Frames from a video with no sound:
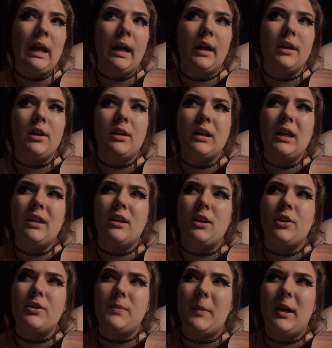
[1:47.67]
you can hear the
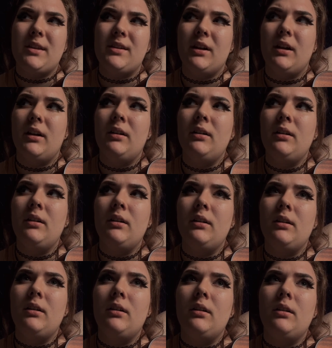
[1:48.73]
notes better.
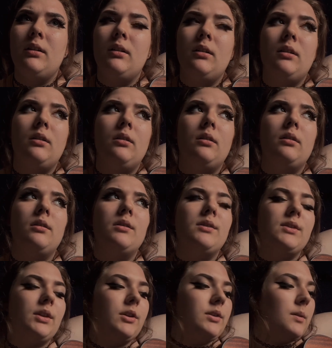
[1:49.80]

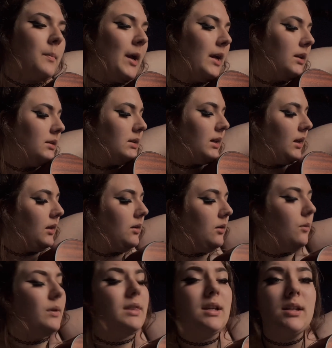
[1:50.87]
So depending,
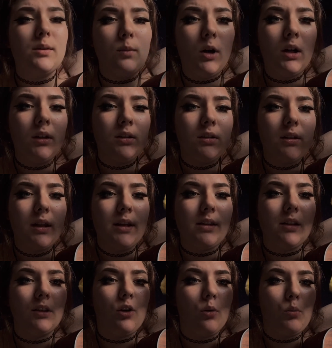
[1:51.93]
with this one,
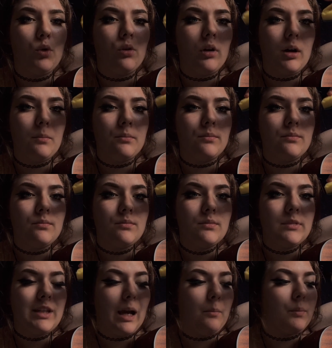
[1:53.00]
it's a lot more
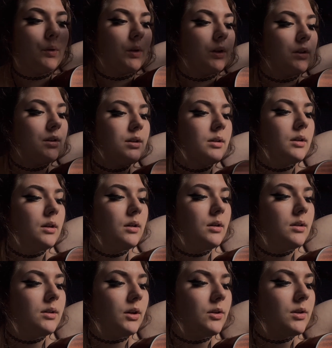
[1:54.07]
dampened.
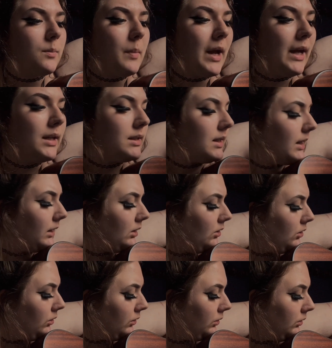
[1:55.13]
So depending
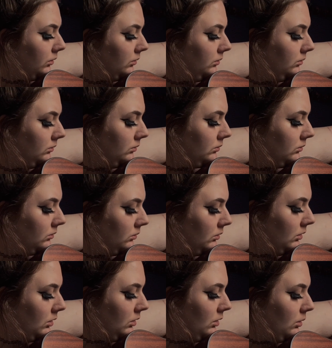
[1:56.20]
on
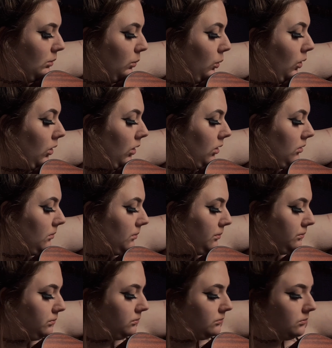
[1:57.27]
what
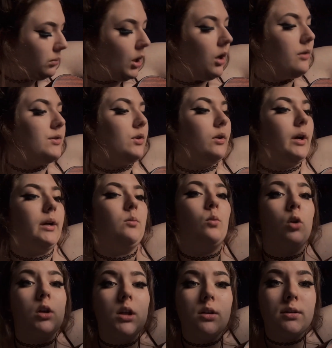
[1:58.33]
part of the song I
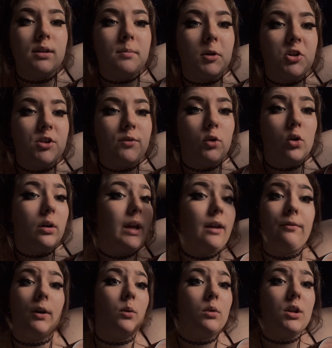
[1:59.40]
want to use the sponges for,
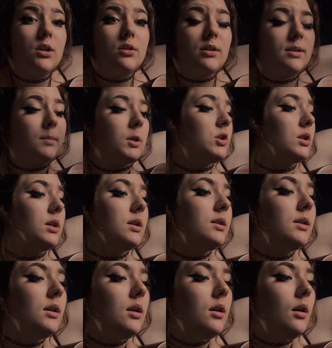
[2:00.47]
if I want to use the
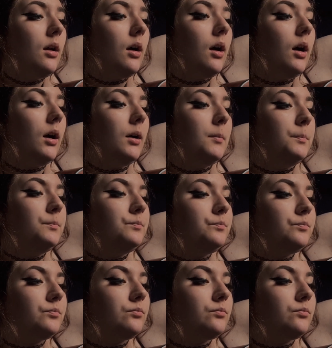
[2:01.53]
sponges, depending